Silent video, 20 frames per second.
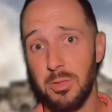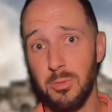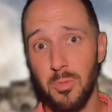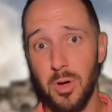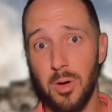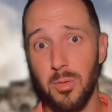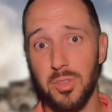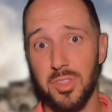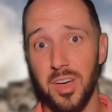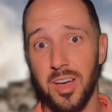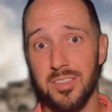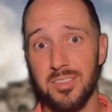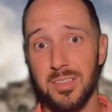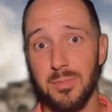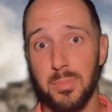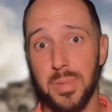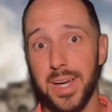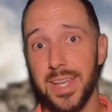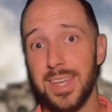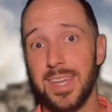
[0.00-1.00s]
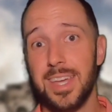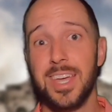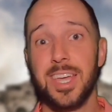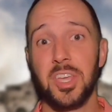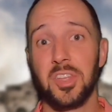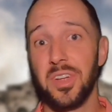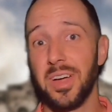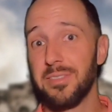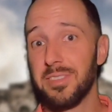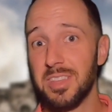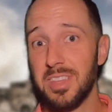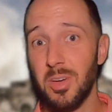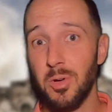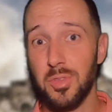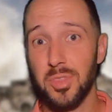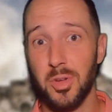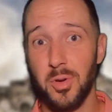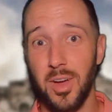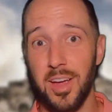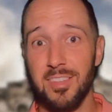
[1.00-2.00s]
wrong with Austin, but you don't have to deal
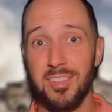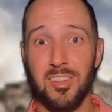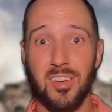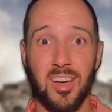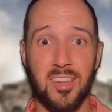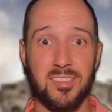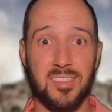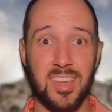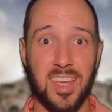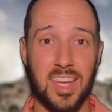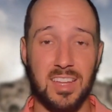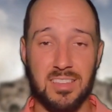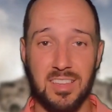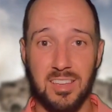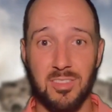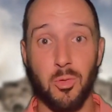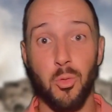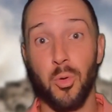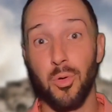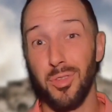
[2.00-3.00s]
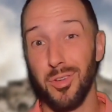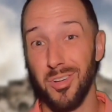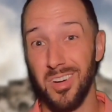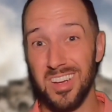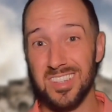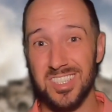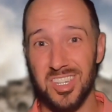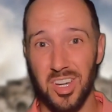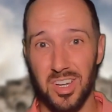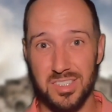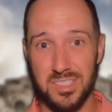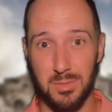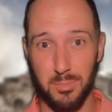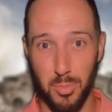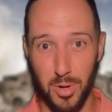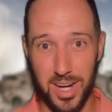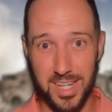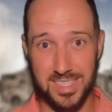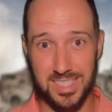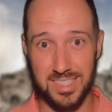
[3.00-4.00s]
with the crazy Austin antics or the crazy Austin
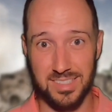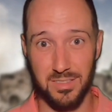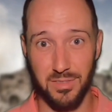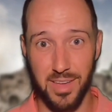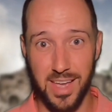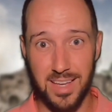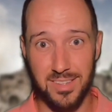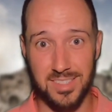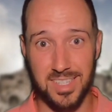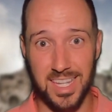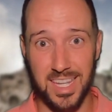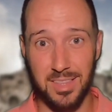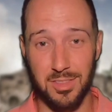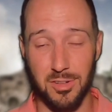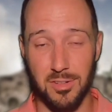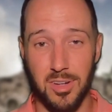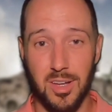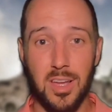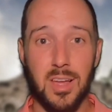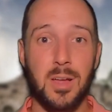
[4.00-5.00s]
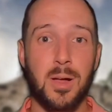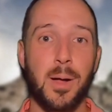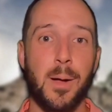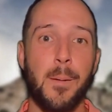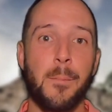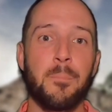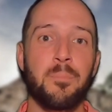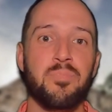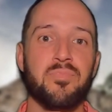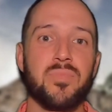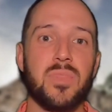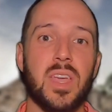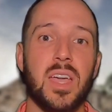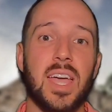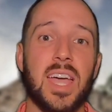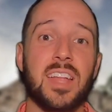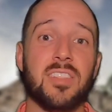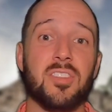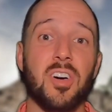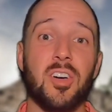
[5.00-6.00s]
prices of housing either.
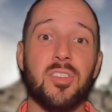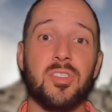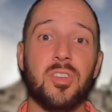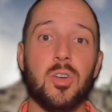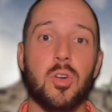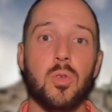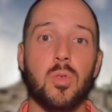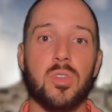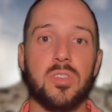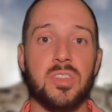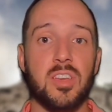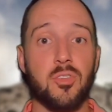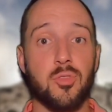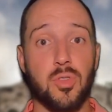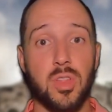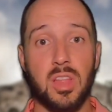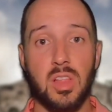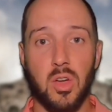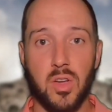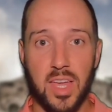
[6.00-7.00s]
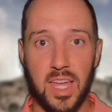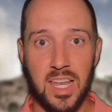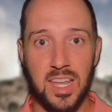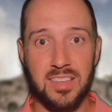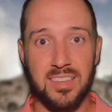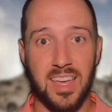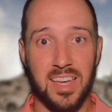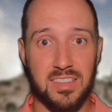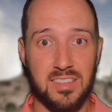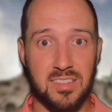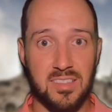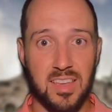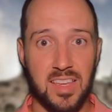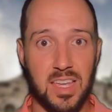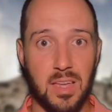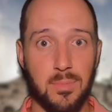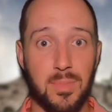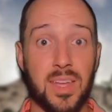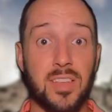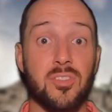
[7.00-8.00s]
It's also centrally located in Texas, like
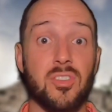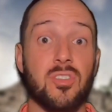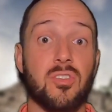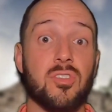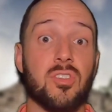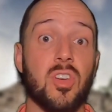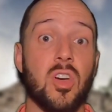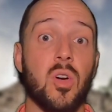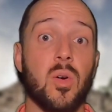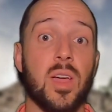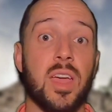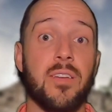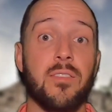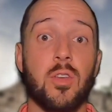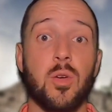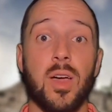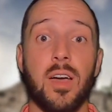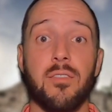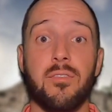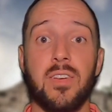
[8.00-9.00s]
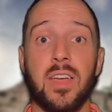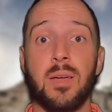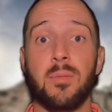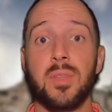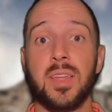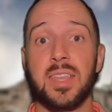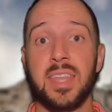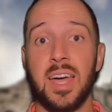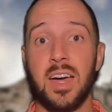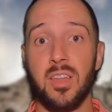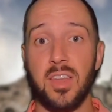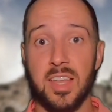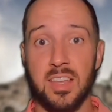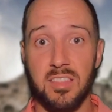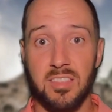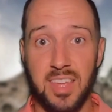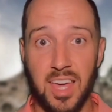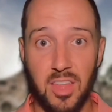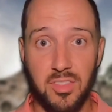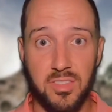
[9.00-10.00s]
I mentioned, so if you have family down in
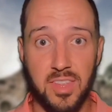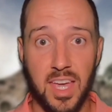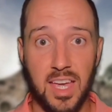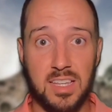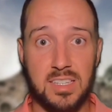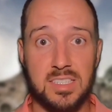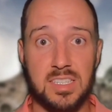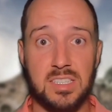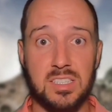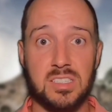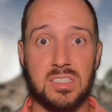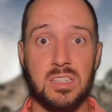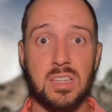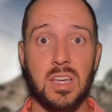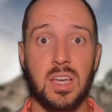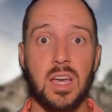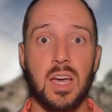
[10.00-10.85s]
South Texas,